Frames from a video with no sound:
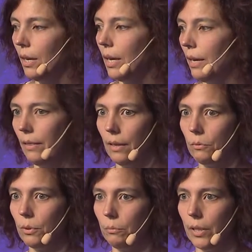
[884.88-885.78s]
and that
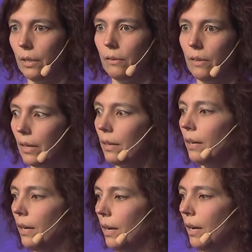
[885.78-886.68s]
wouldn't be a good thing.
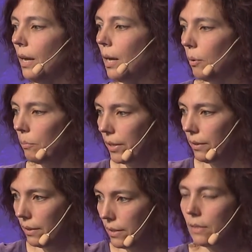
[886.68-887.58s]

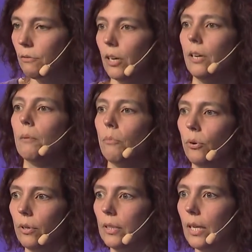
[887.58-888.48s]
But this is very important,